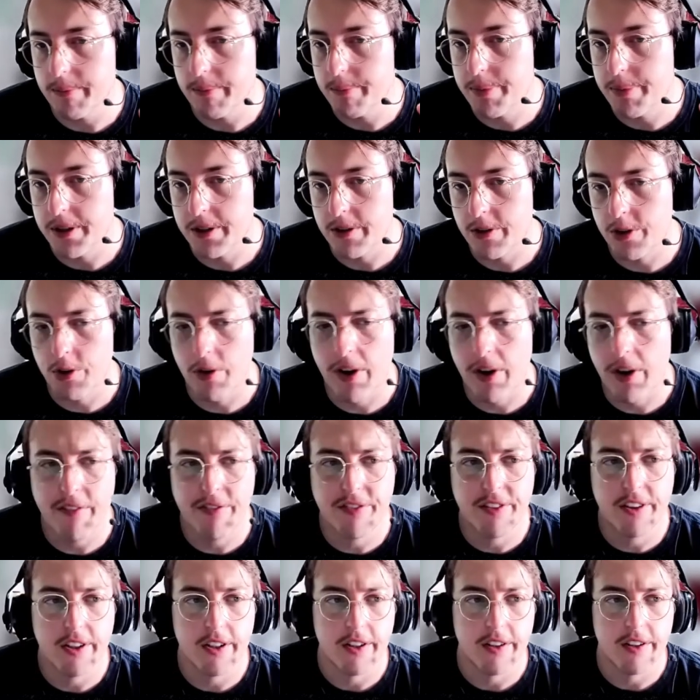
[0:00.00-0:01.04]
But you
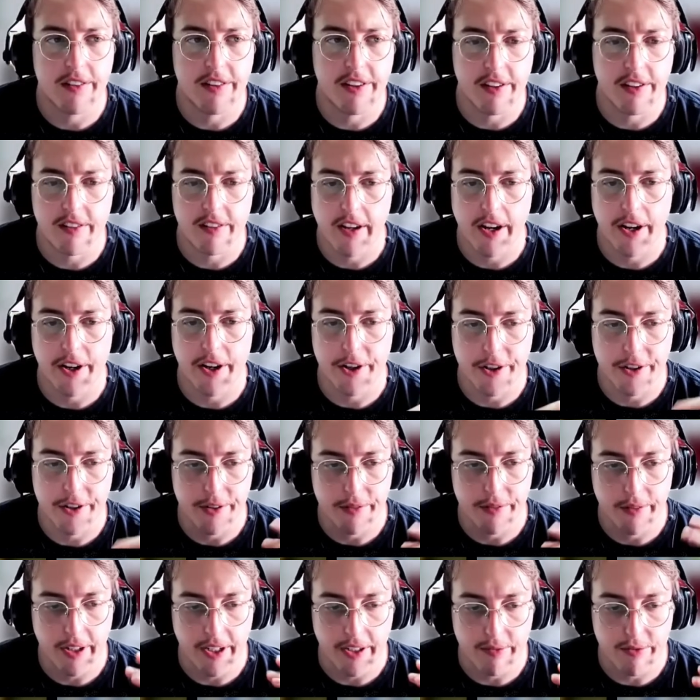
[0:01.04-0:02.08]
have the entire
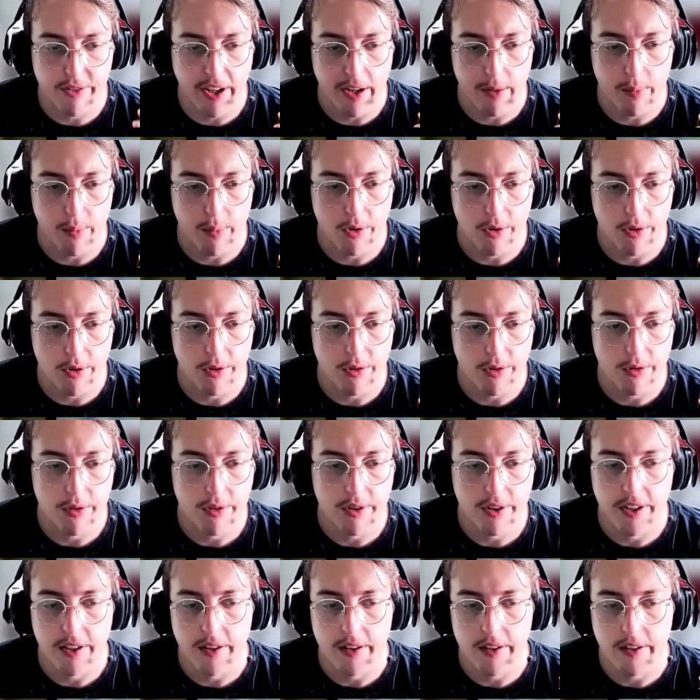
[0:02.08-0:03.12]
like table
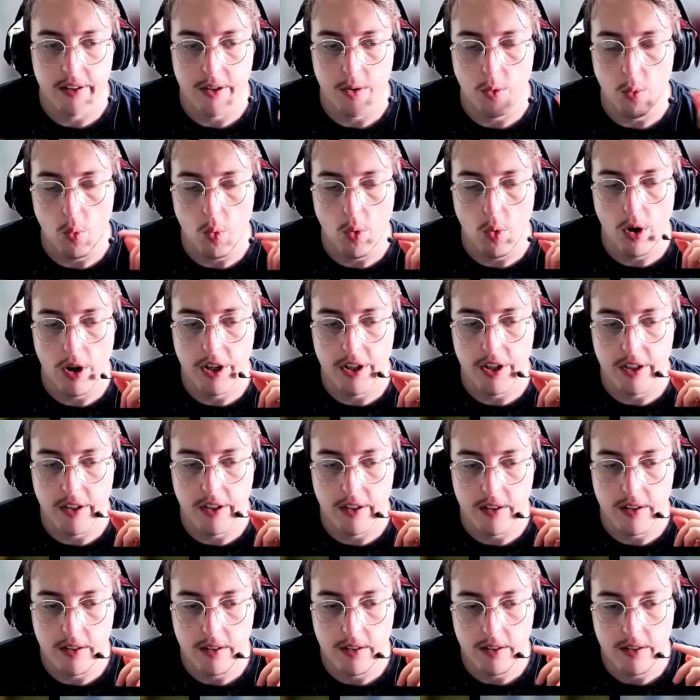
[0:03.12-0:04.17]
in the
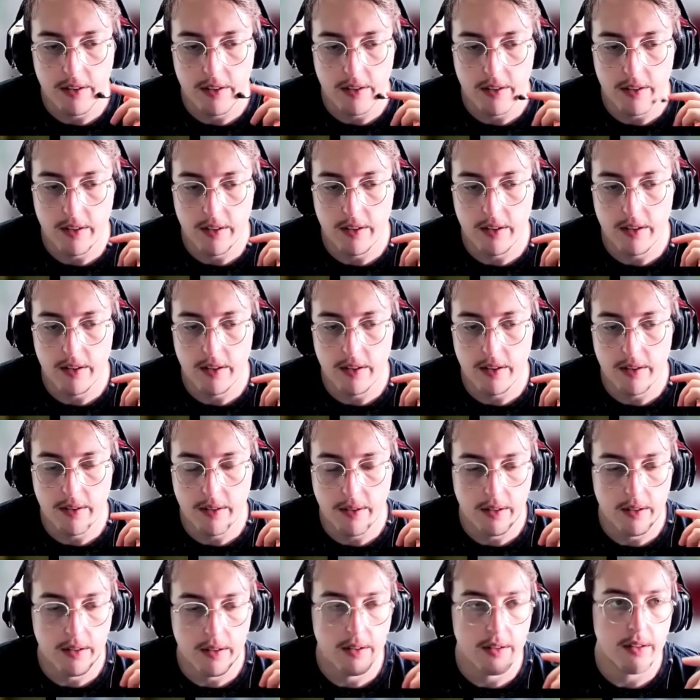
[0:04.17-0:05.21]

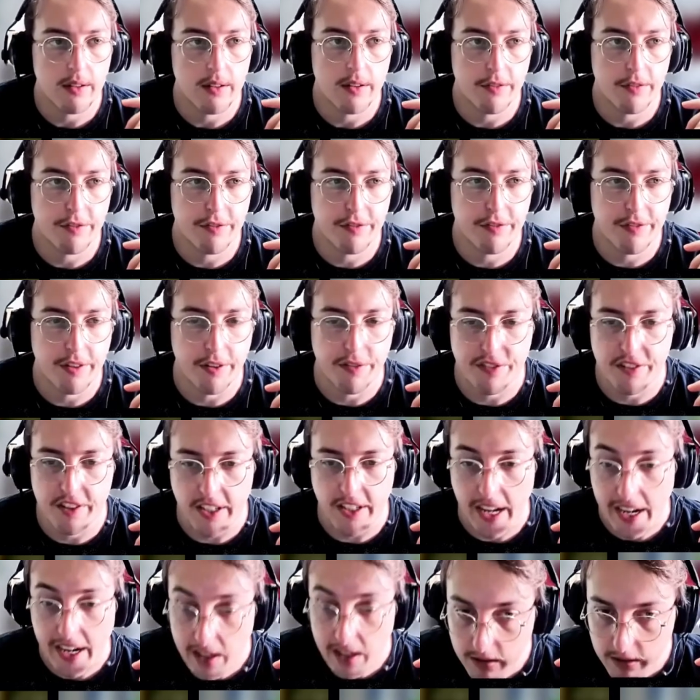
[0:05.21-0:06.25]

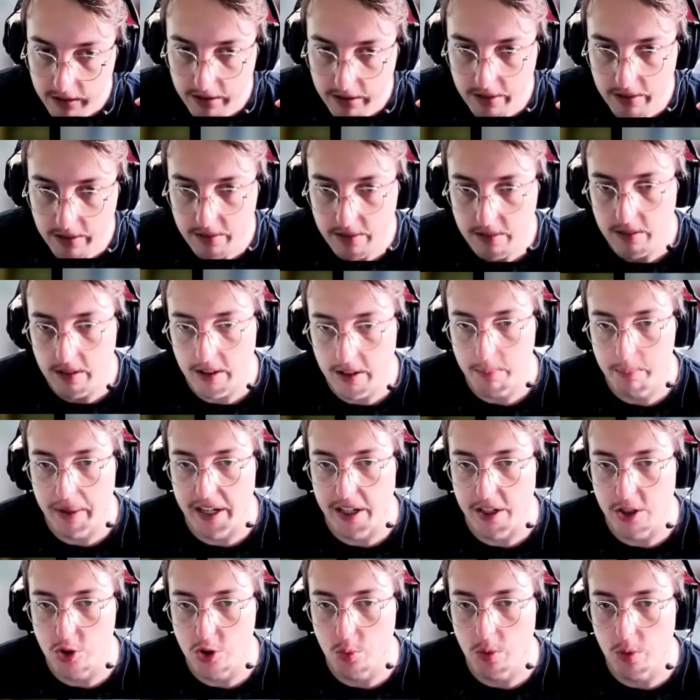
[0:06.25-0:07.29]
158, like
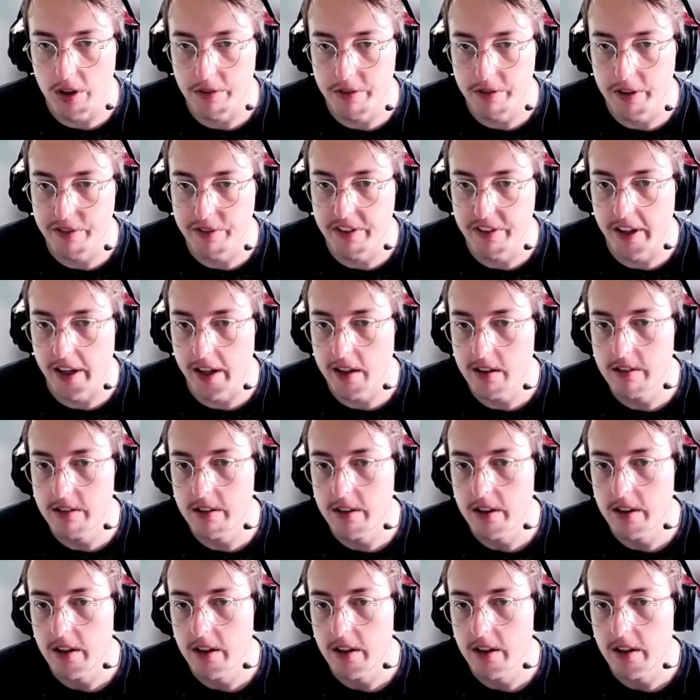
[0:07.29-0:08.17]
page 158.